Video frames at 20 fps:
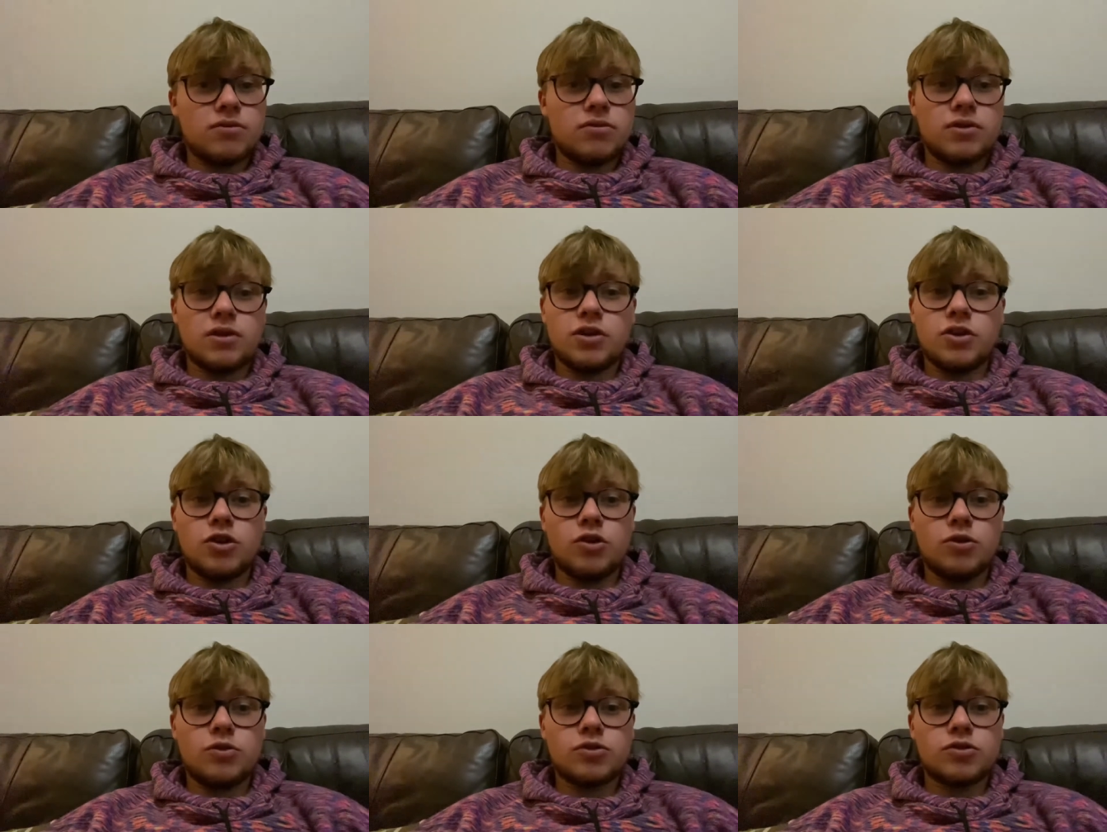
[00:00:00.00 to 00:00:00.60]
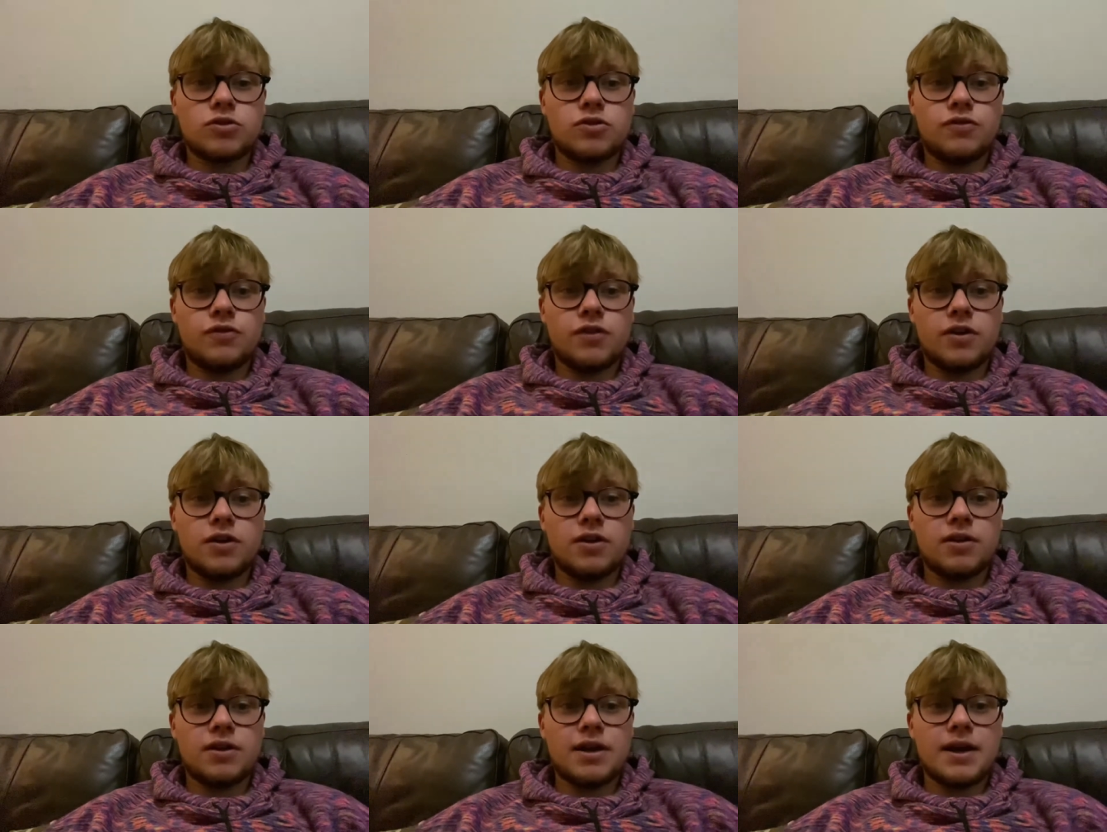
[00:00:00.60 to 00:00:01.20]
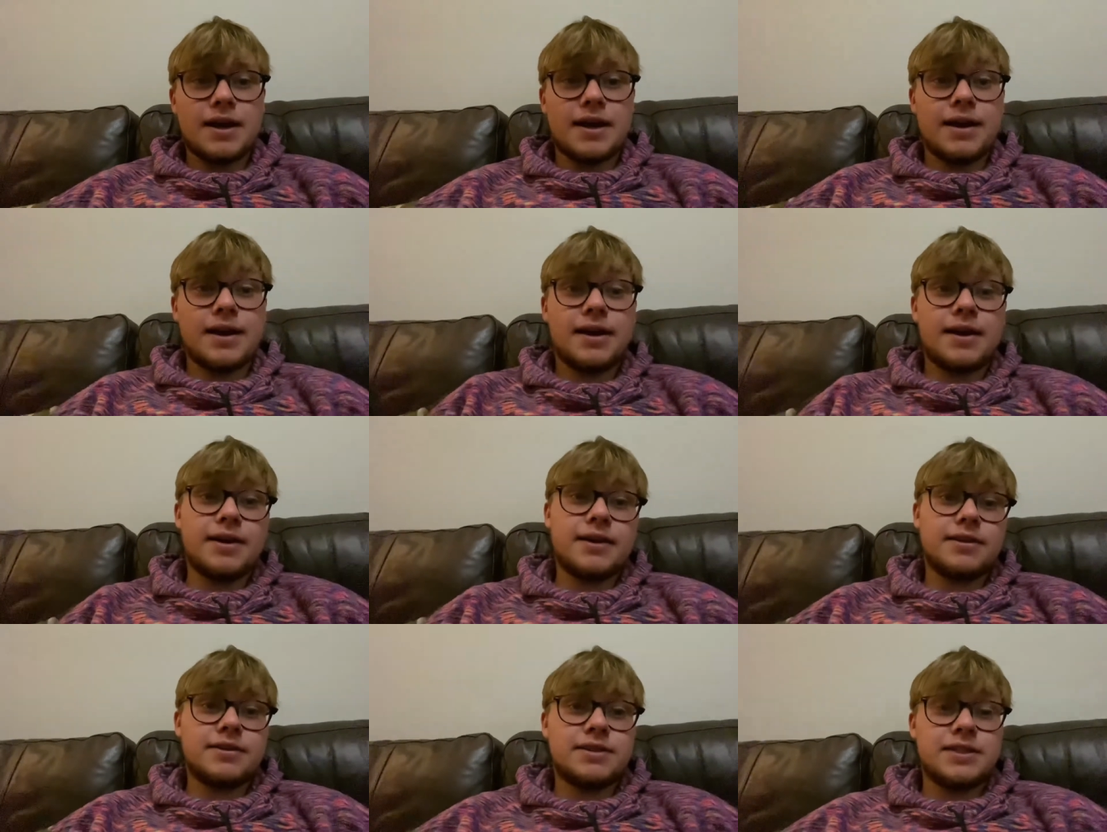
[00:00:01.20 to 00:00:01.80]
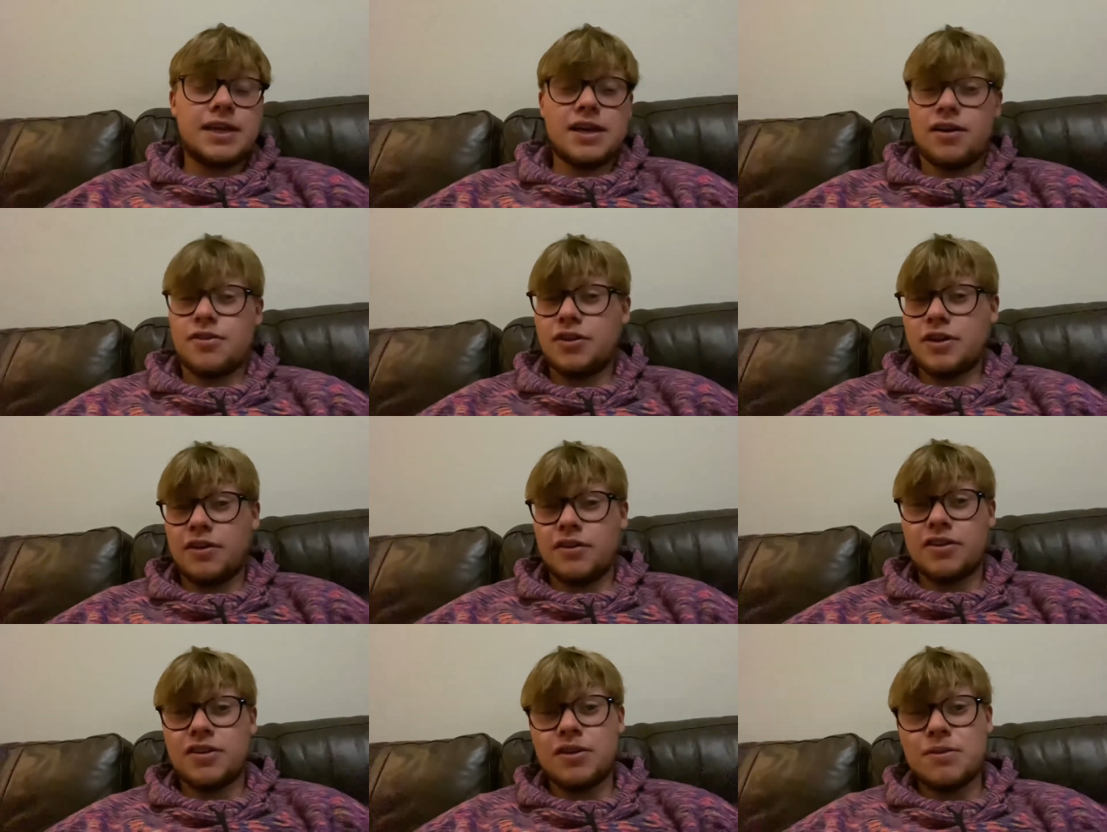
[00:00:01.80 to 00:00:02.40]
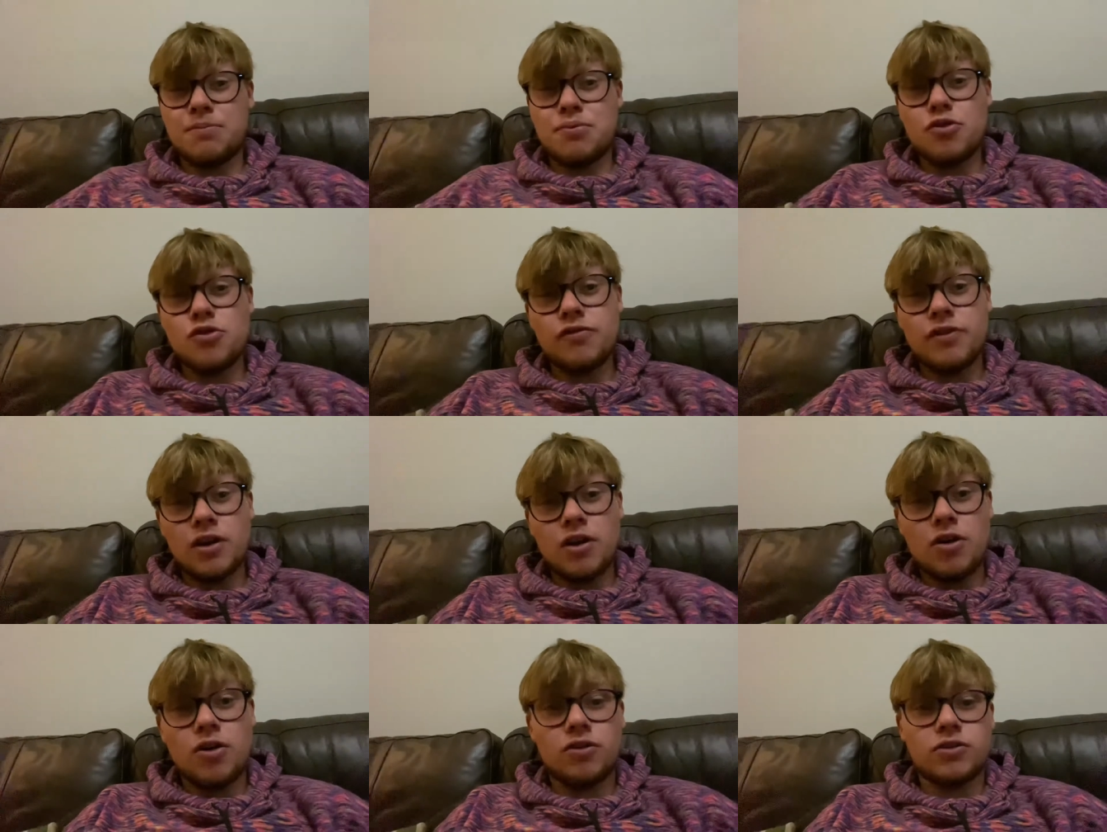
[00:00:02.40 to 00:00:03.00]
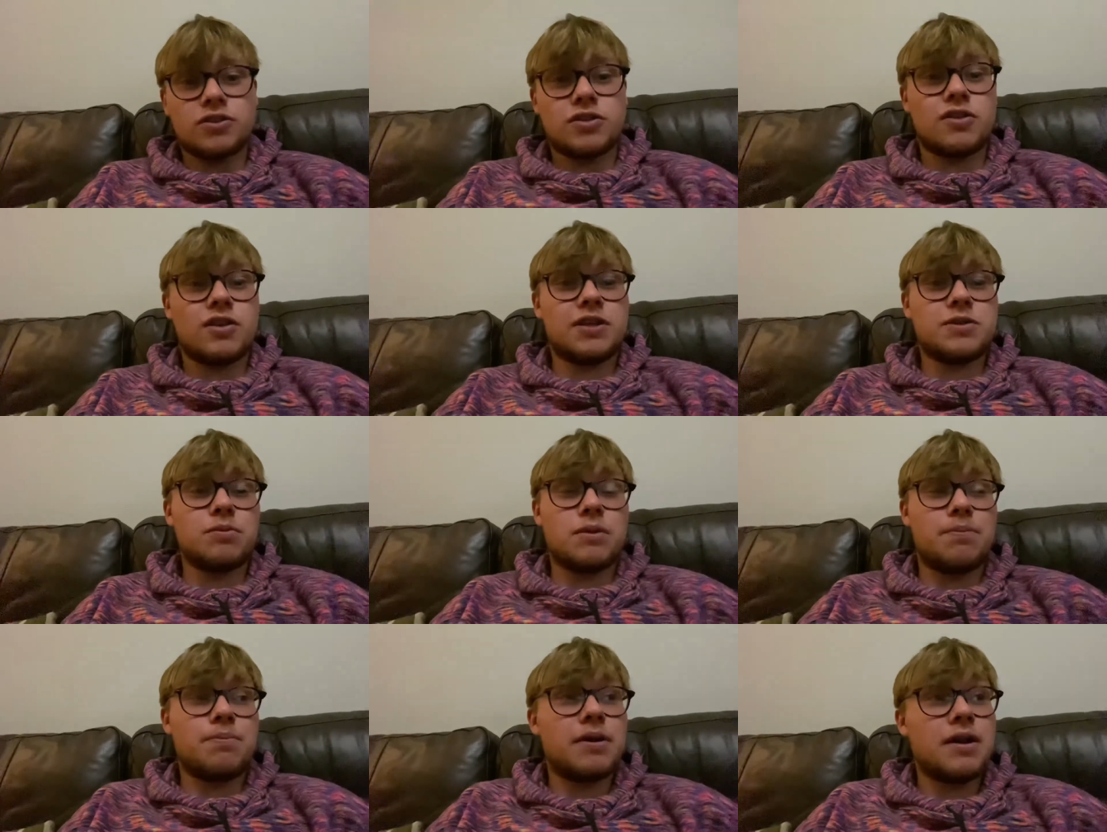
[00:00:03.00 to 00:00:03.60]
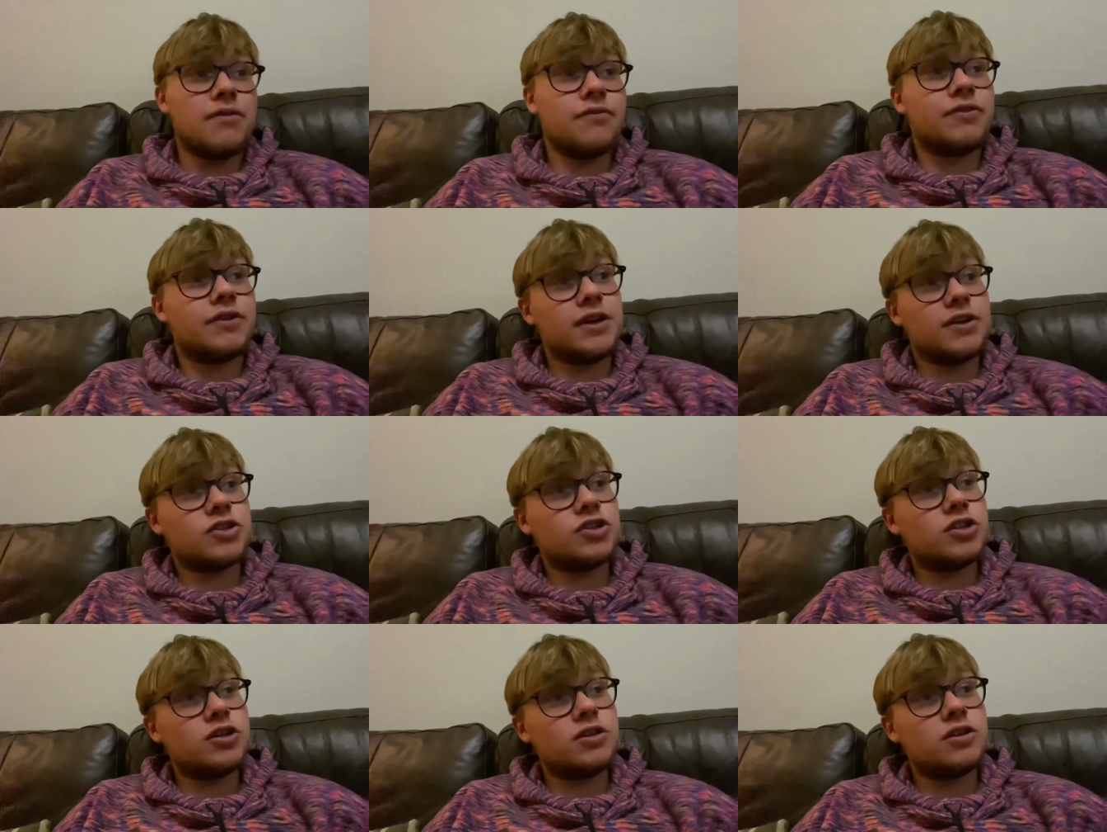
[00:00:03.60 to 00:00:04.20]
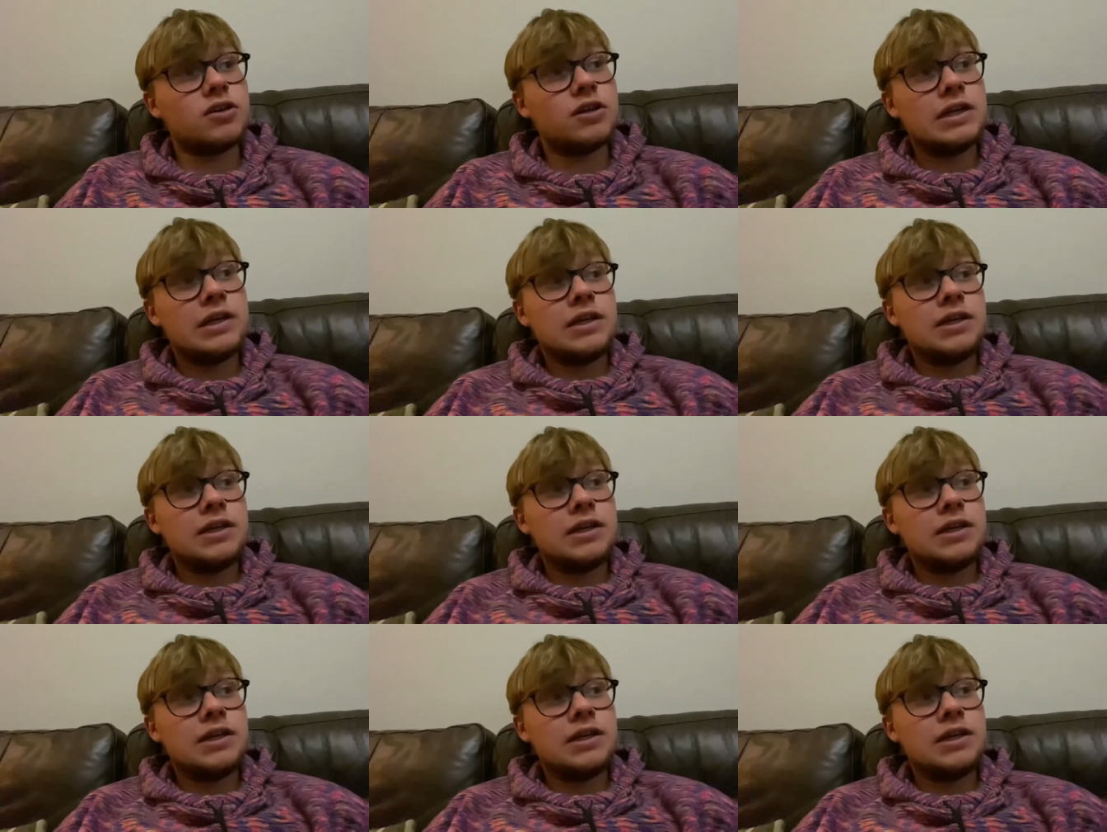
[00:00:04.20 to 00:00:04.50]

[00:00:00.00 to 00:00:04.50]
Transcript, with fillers: You know, it was good fun. And yeah, I think I can improve a lot. So that's my plan for next year.